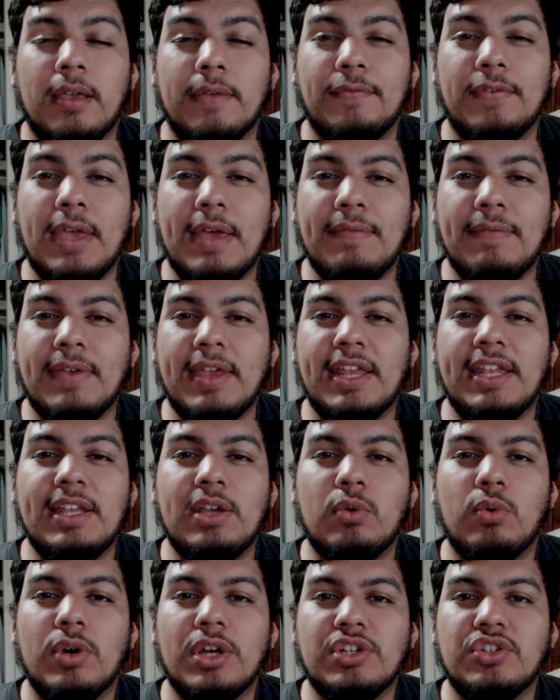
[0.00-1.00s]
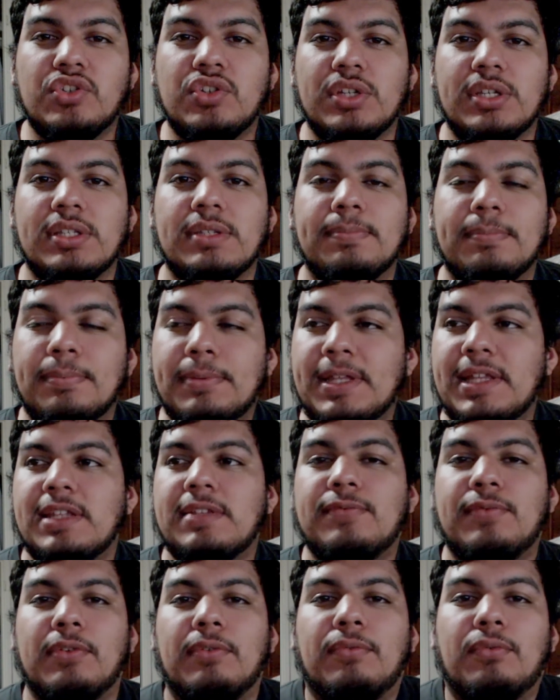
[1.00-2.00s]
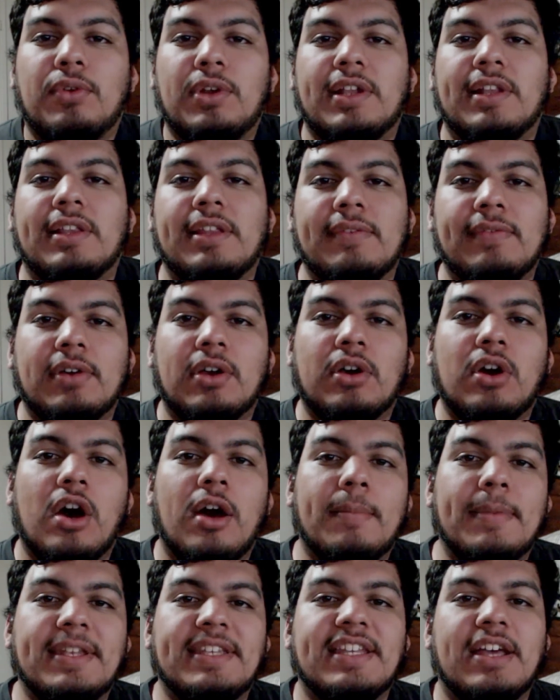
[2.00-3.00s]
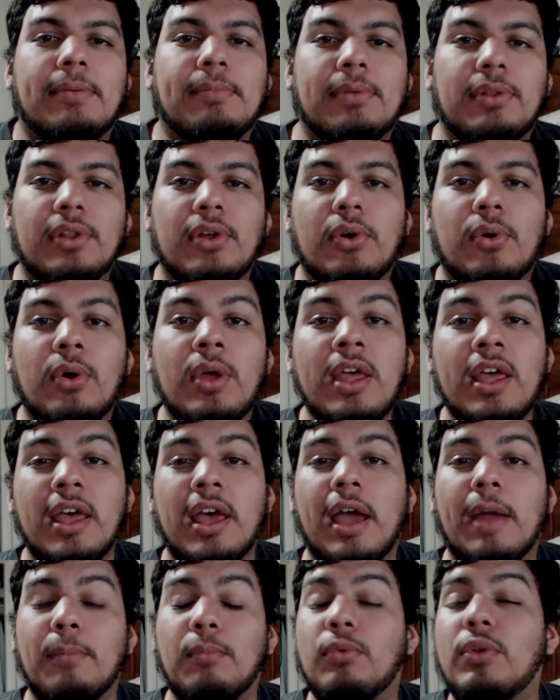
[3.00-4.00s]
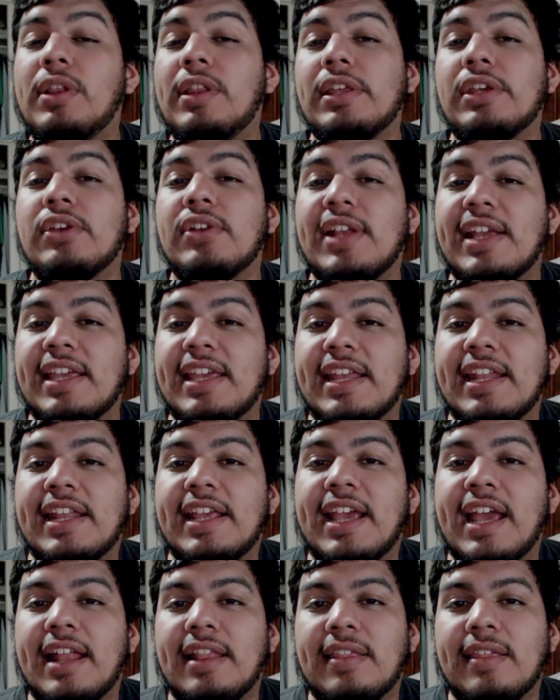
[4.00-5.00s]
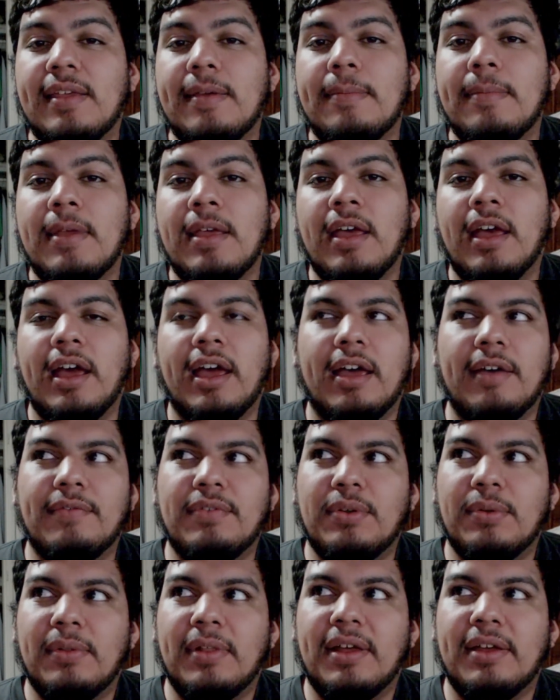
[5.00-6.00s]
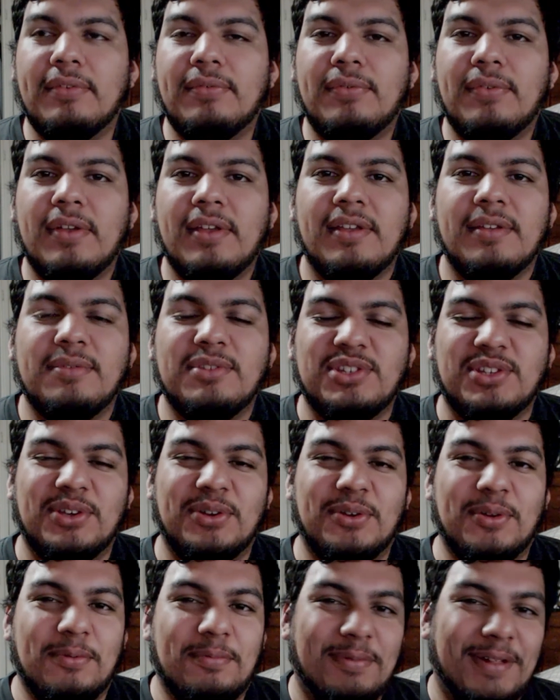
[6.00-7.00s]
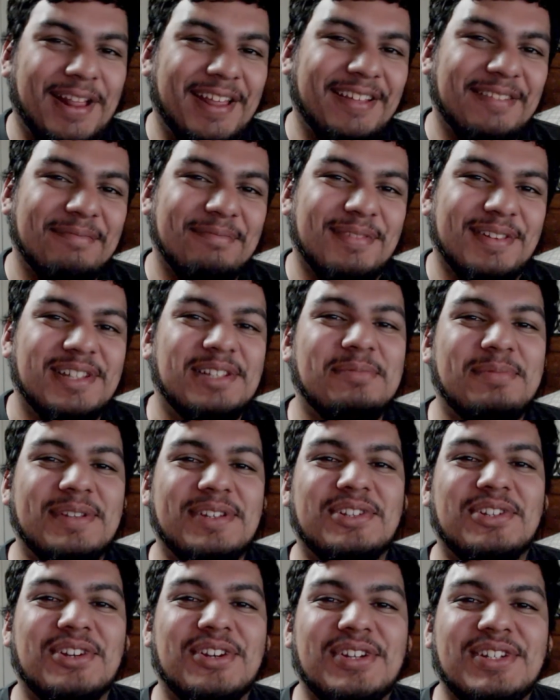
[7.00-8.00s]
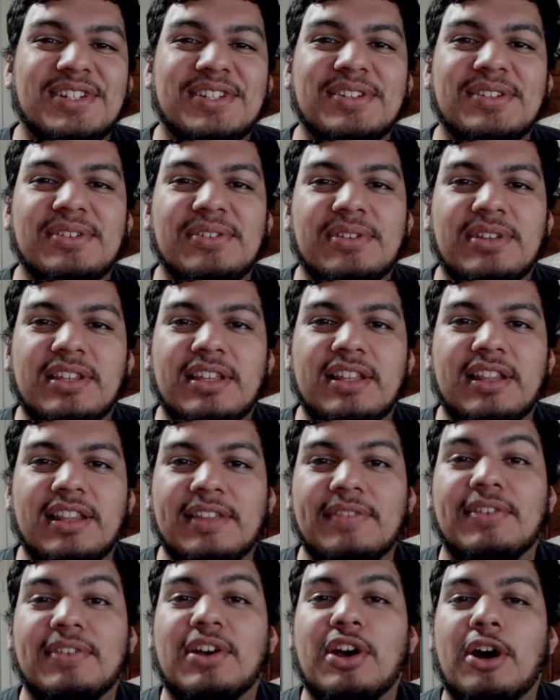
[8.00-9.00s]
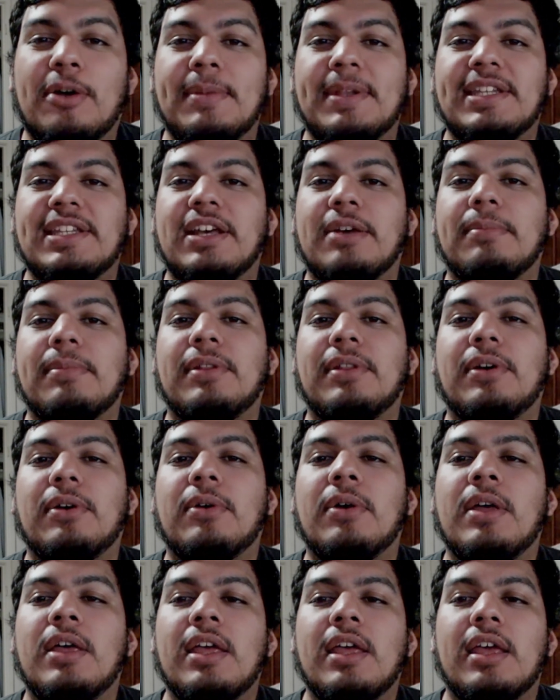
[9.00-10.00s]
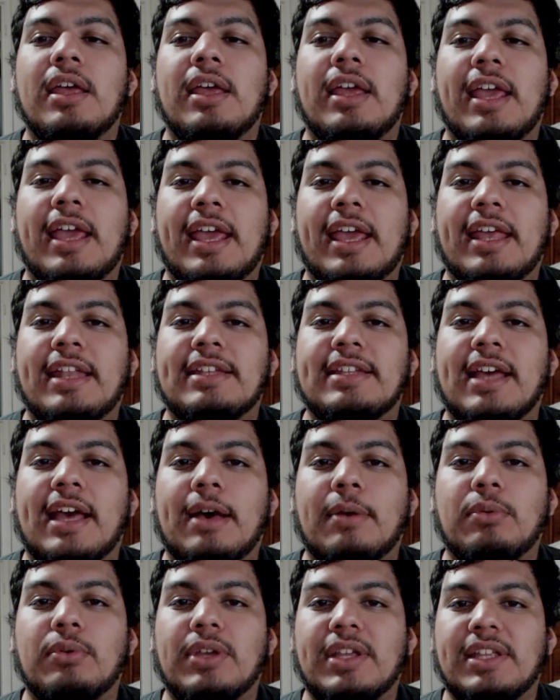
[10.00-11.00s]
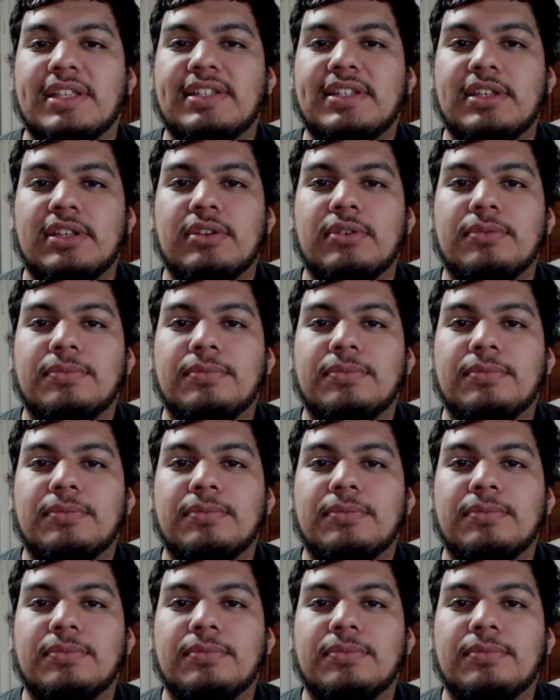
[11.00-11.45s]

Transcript: If you have any questions, please feel free to leave a comment down below. I'm really good at getting at them. I have no life. So please be sure to leave a comment down below and I will get to you.